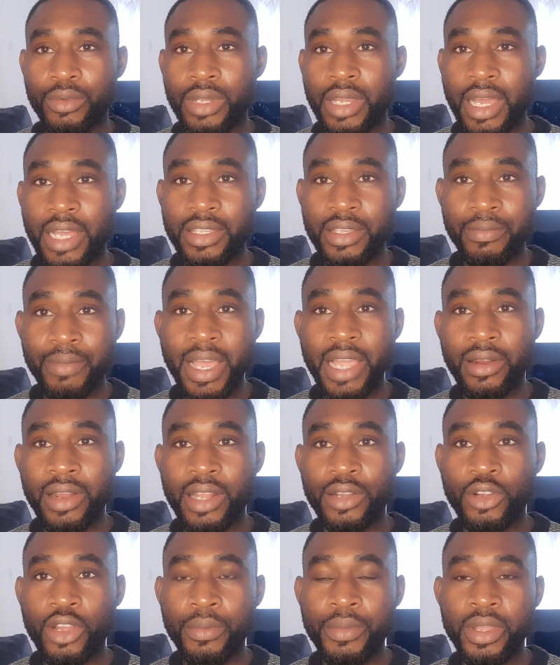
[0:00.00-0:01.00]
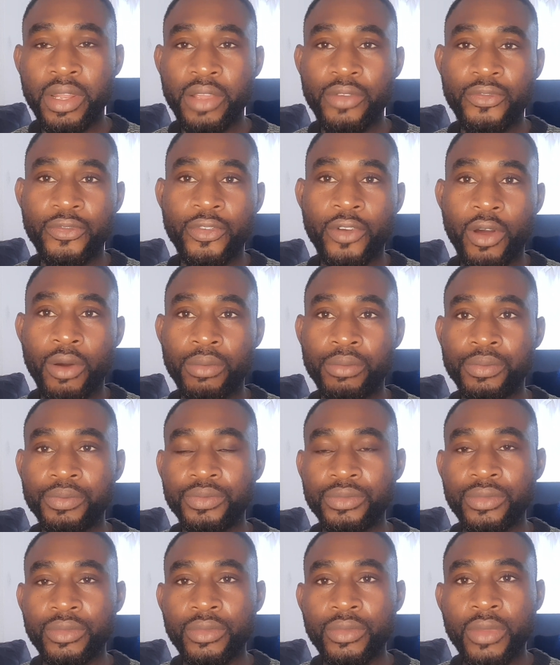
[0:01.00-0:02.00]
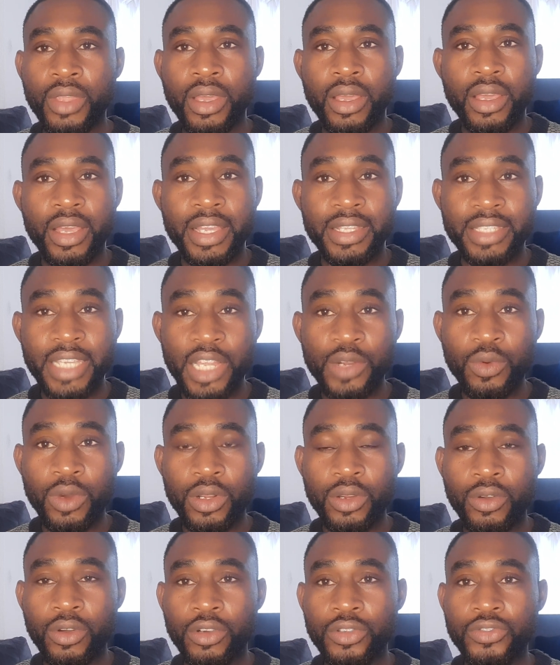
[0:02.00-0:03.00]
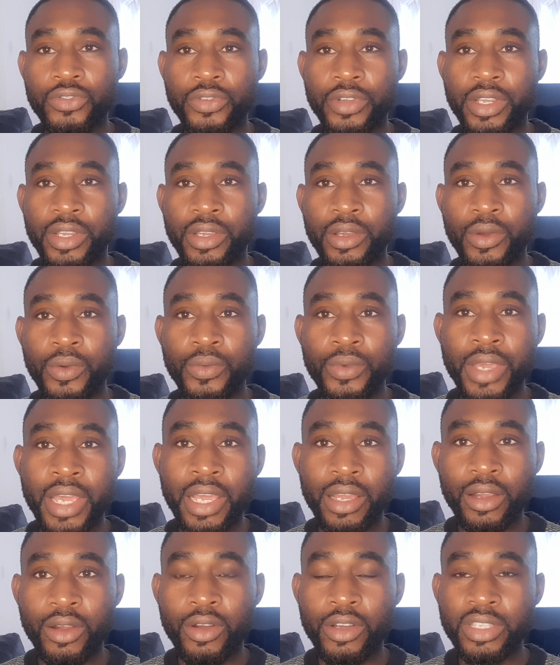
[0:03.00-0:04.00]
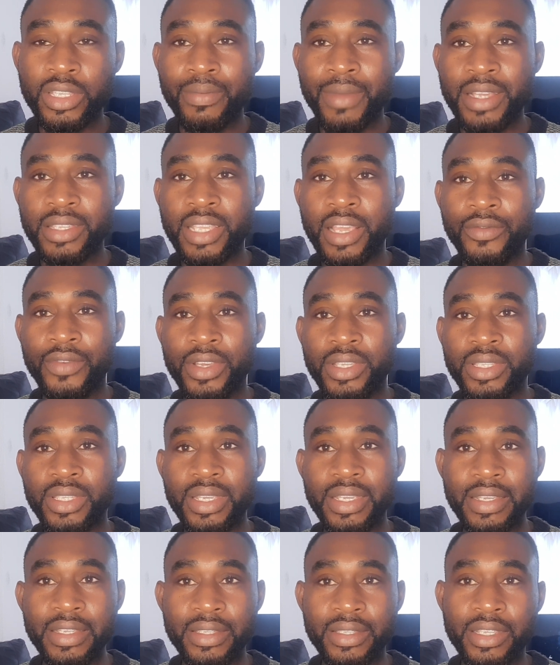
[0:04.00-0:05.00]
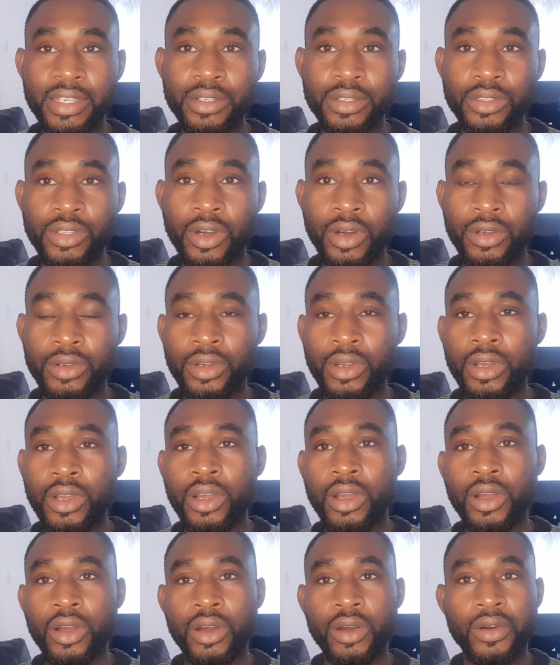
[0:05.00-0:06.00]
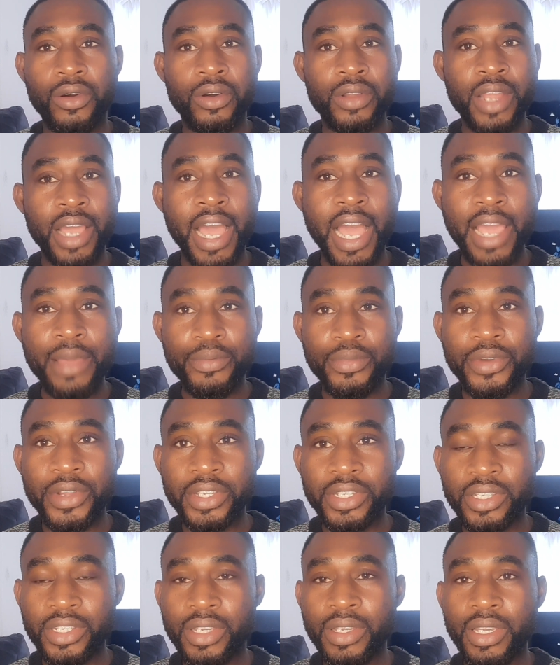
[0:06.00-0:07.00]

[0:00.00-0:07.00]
As a migrant coming in from a third world country where customer service is still done on hybrid,